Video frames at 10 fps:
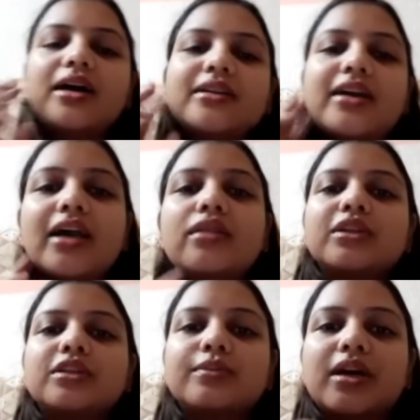and i
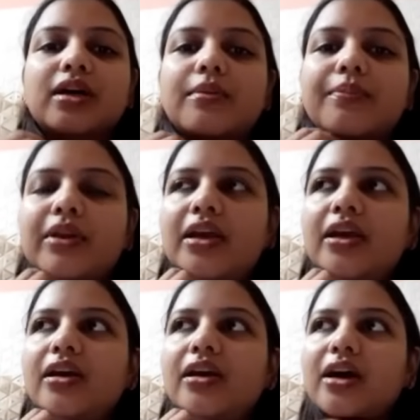switched my
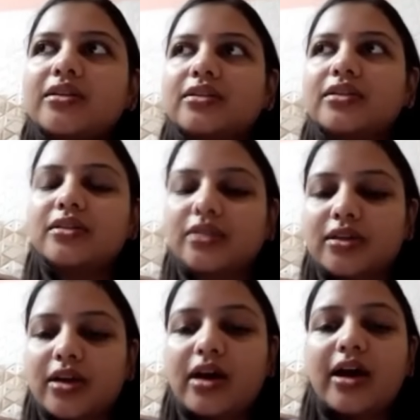company and
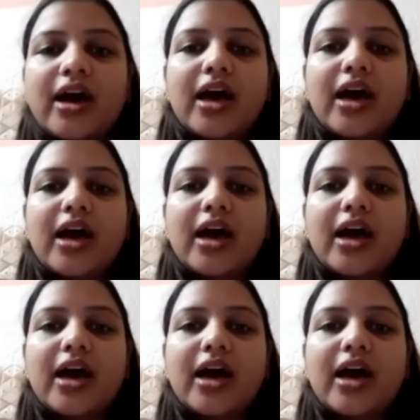uh, at